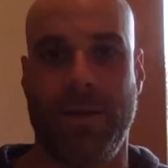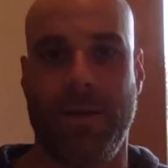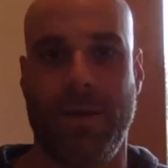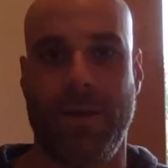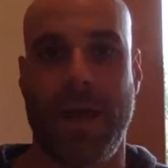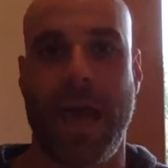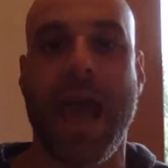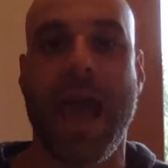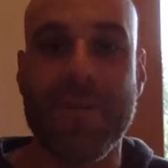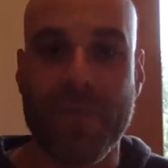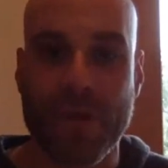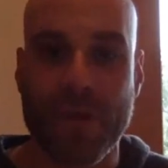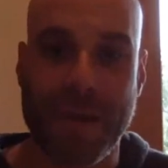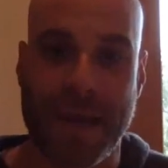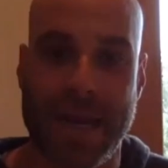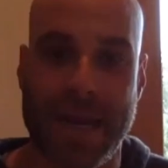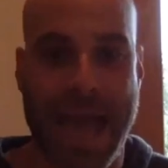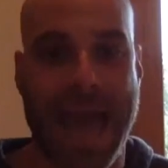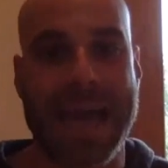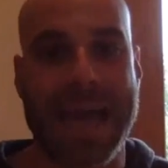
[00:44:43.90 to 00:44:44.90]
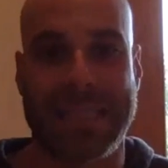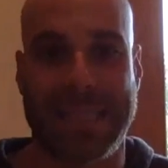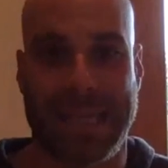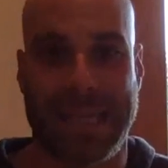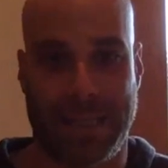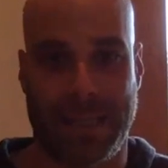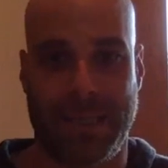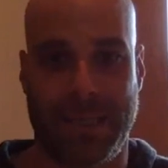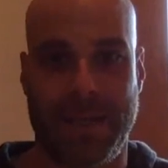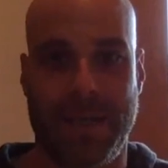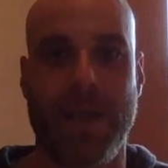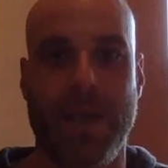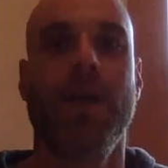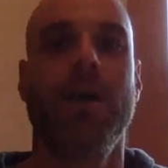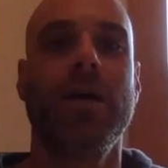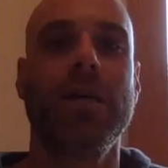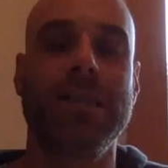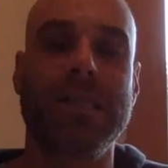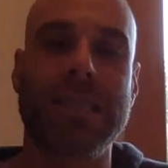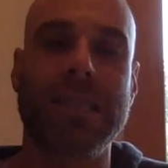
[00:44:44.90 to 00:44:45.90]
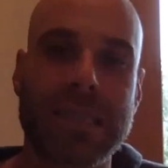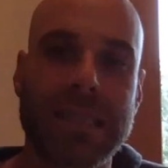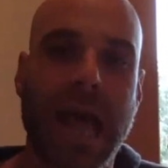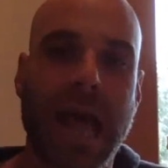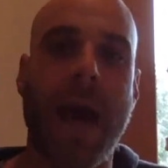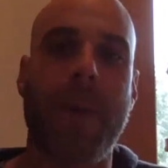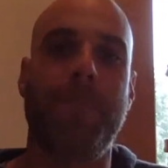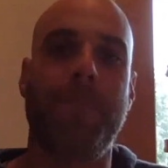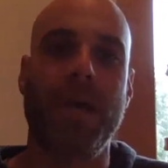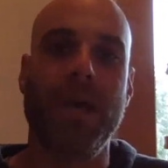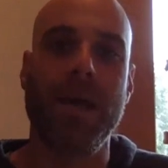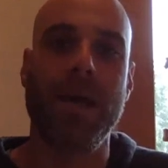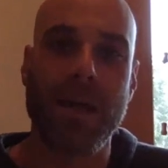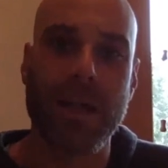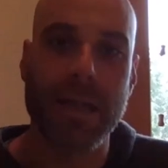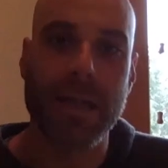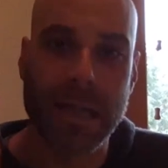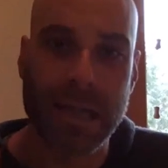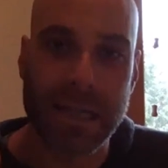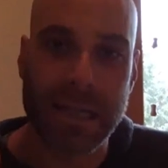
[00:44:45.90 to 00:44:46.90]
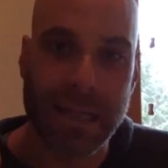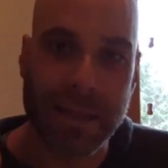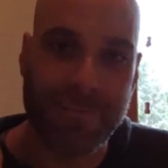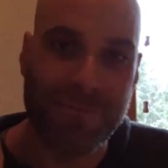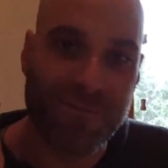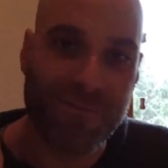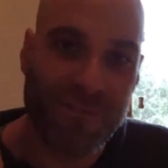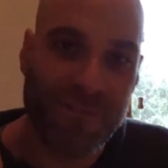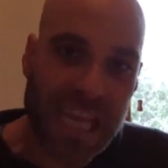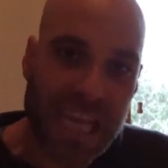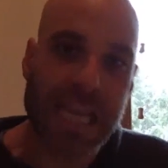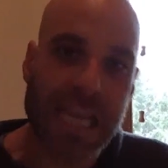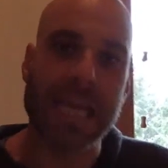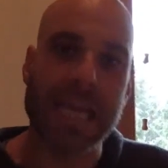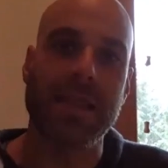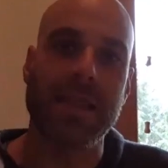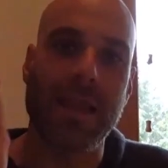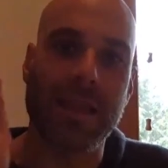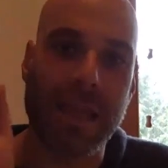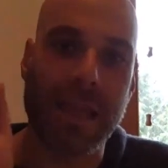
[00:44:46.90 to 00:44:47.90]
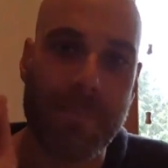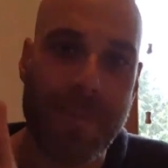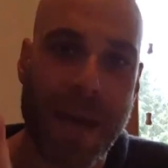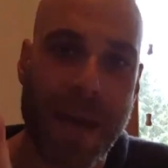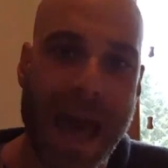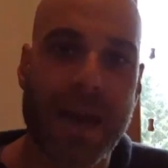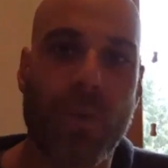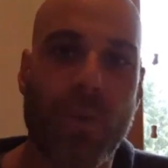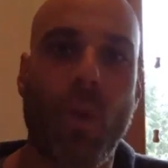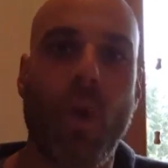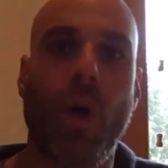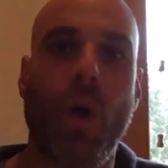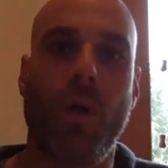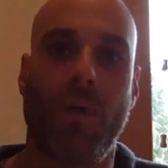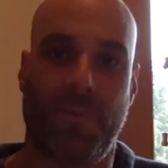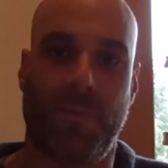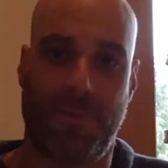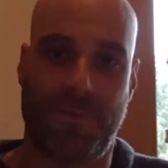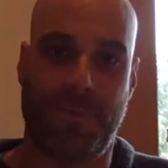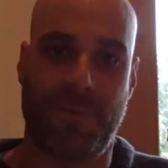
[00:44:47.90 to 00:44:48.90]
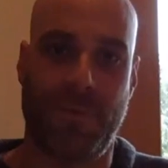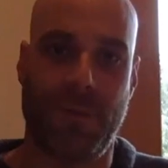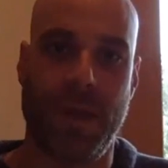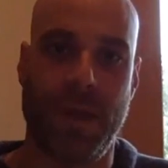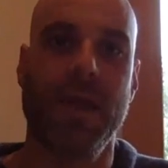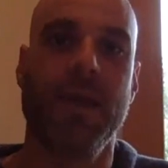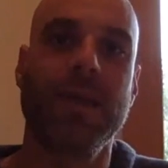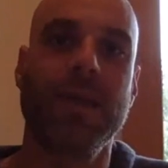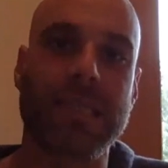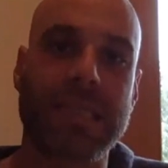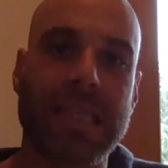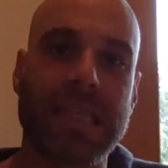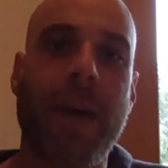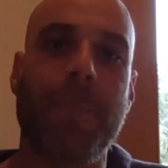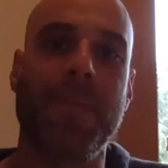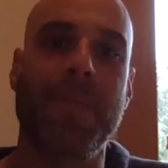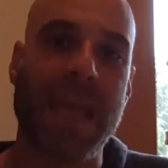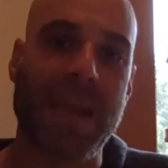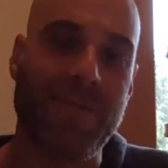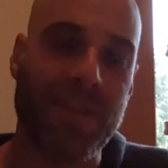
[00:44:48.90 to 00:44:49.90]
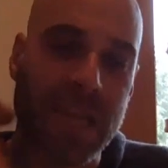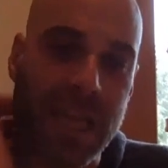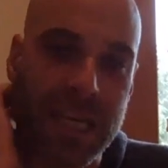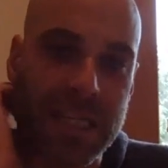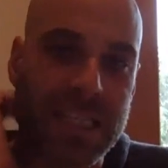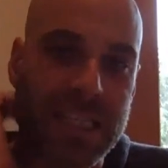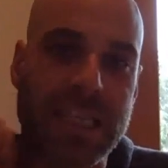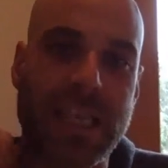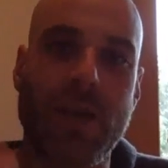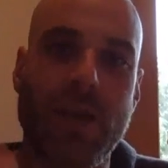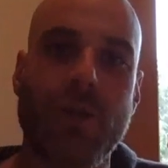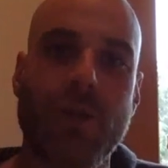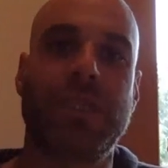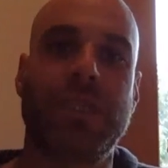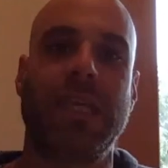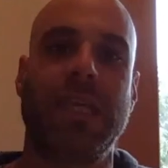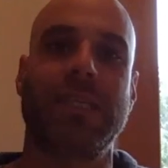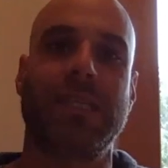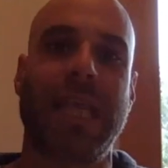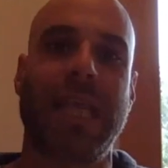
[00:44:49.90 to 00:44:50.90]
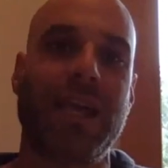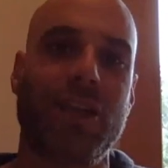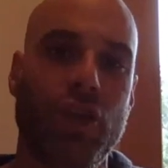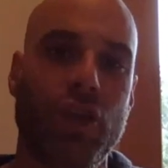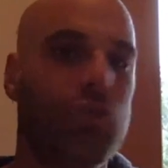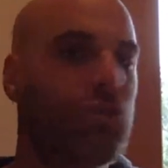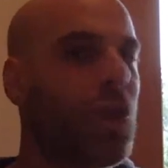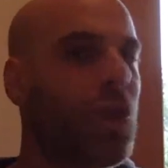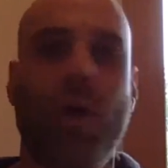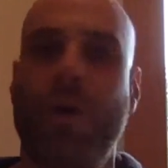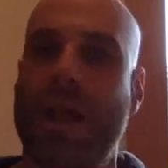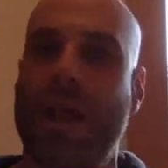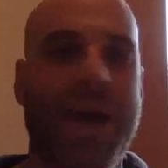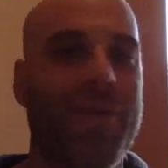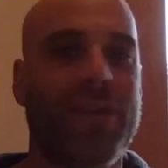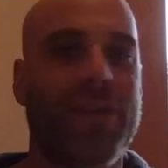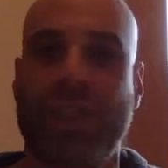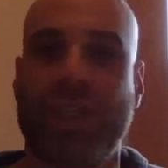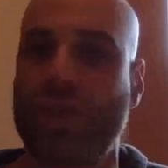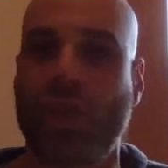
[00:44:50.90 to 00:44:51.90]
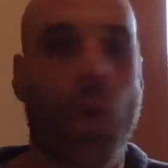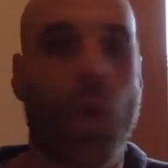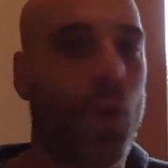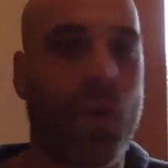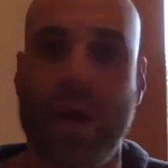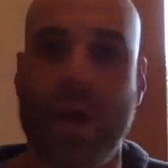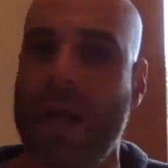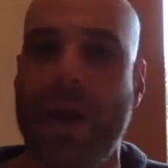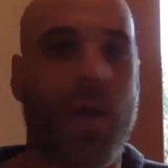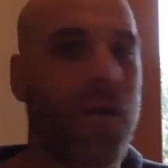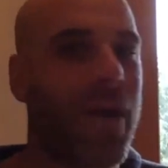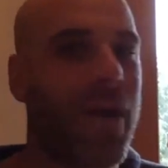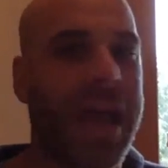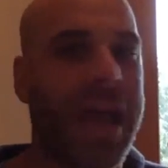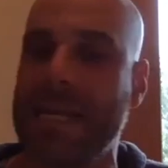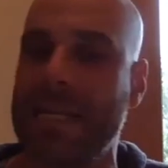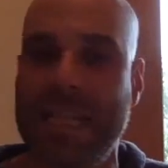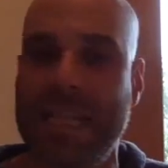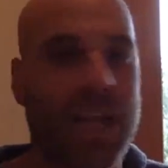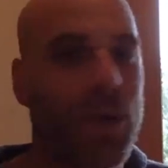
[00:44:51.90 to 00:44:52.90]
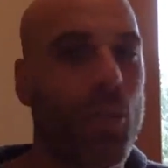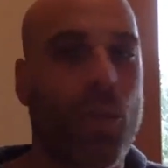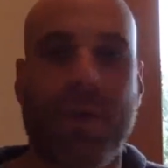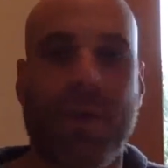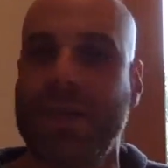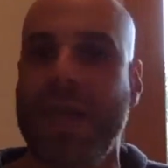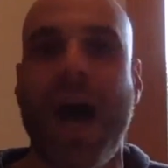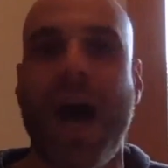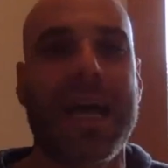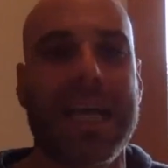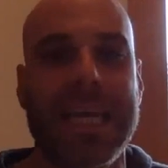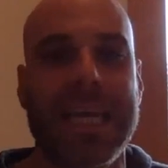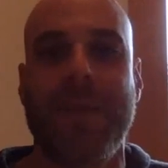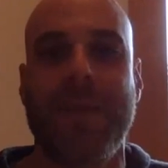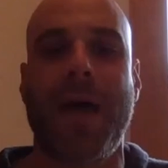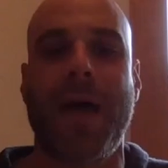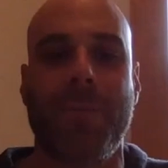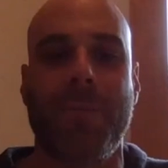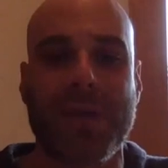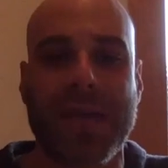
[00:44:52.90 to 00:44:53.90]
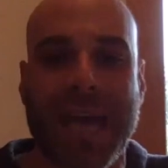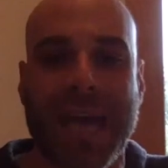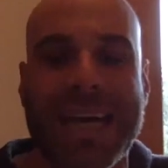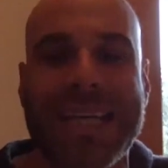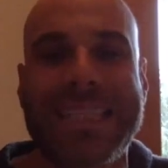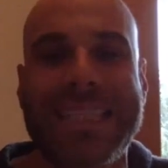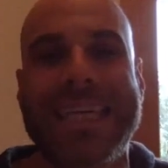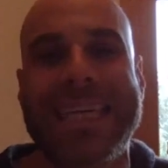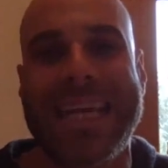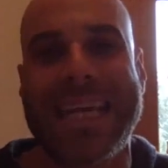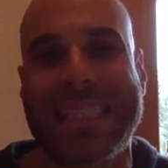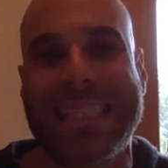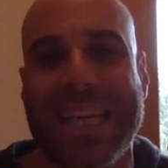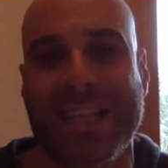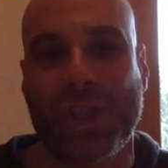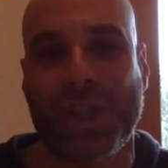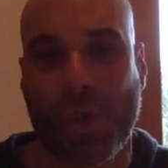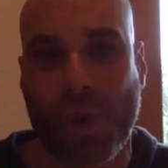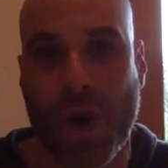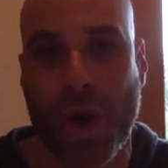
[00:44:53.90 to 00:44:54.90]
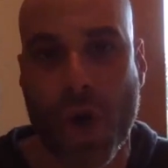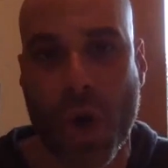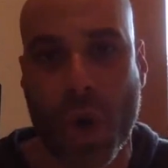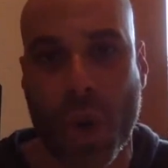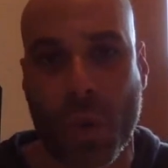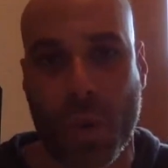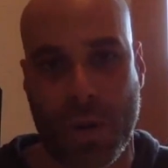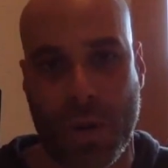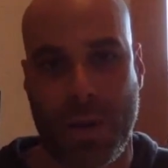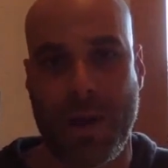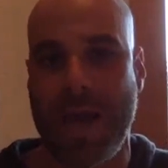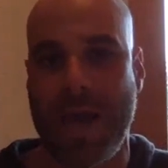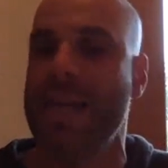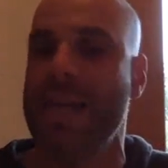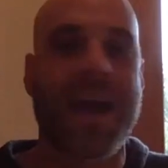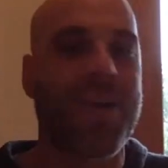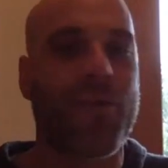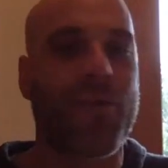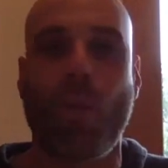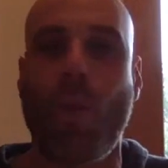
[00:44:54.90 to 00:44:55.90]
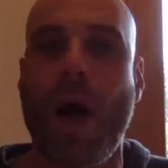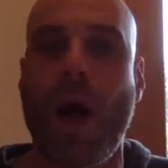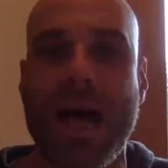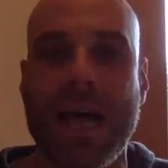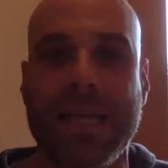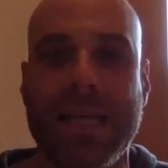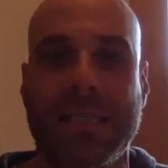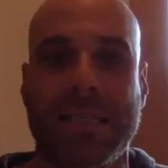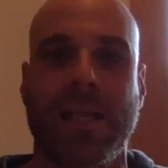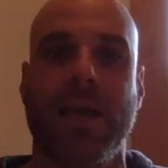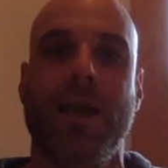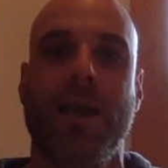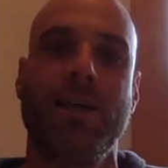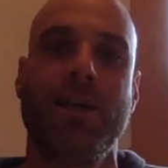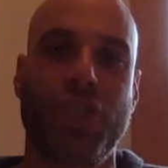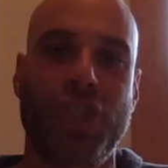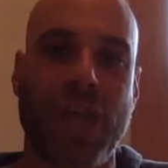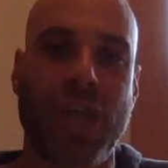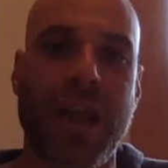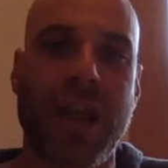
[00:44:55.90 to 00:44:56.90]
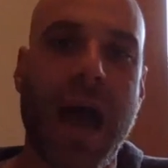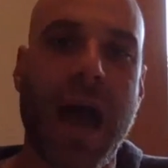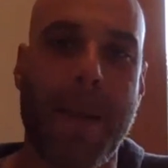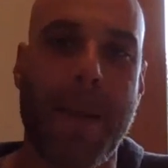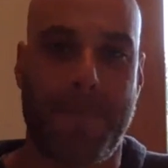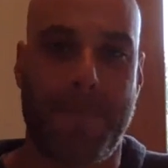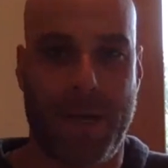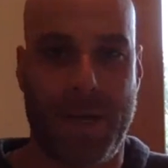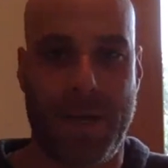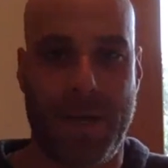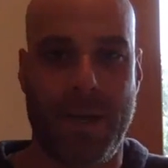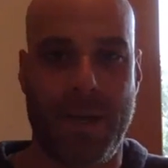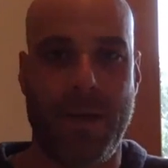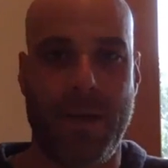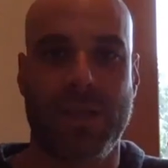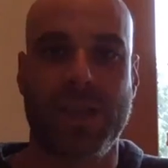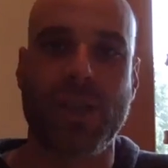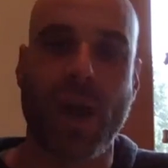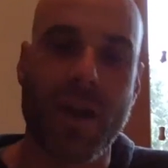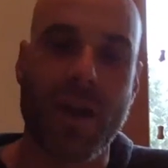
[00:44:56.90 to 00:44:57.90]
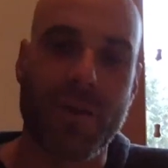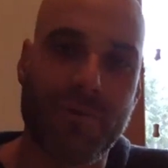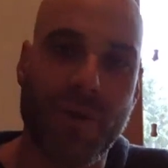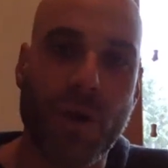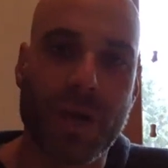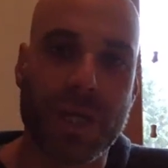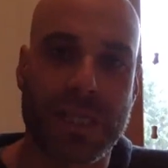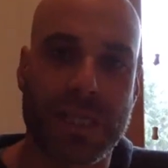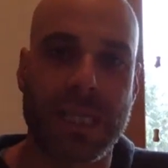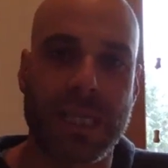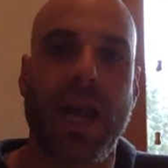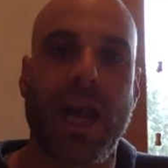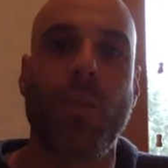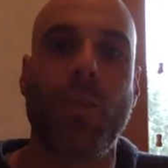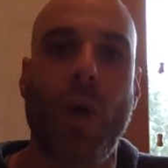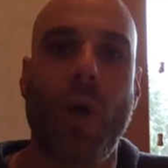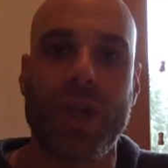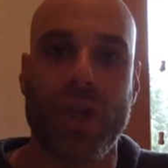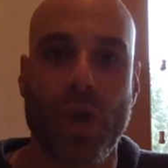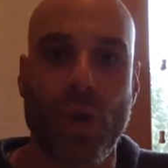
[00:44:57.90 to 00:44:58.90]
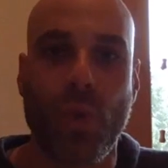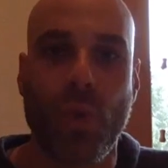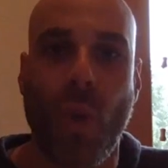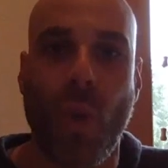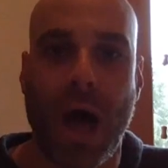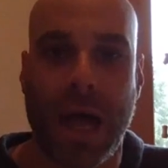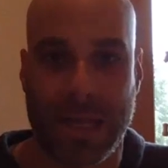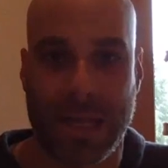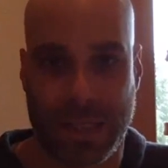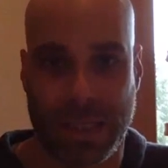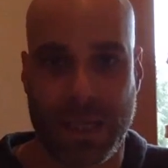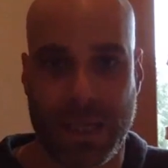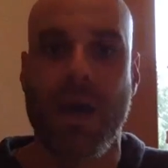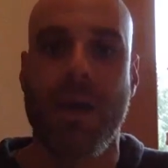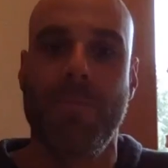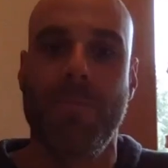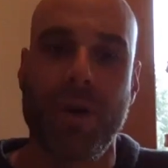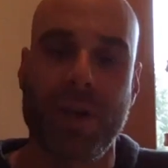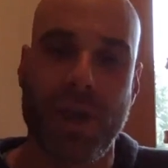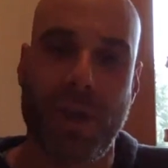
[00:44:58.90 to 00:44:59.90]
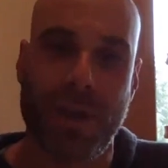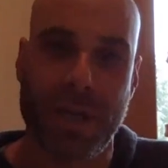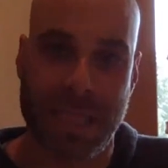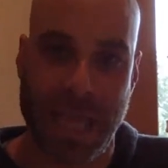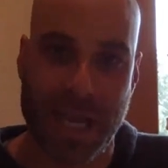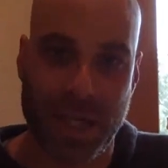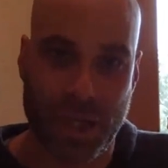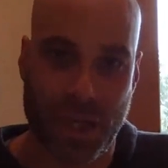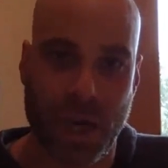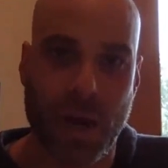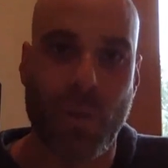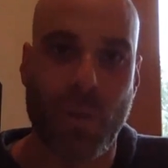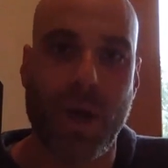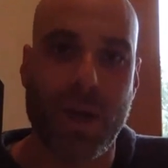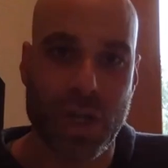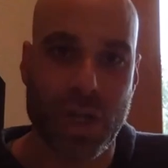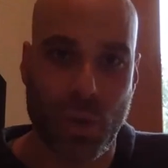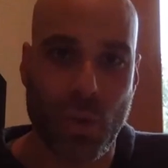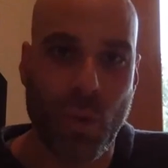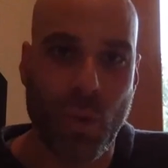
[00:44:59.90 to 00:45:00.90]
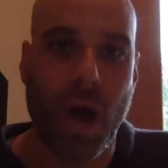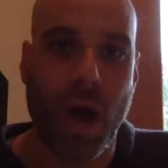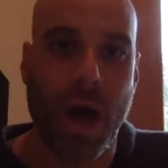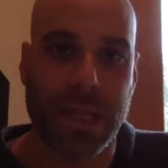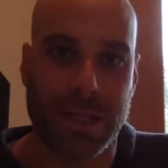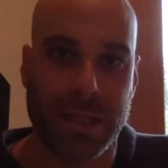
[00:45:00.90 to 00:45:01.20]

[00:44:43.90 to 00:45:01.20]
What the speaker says: Everybody has it. Stop feeding the bad wolf. Stop giving excuses that you don't have a story or anything worth talking about because it isn't true. It never was. Shut up. Start focusing on what you want. Put your attention on what you want.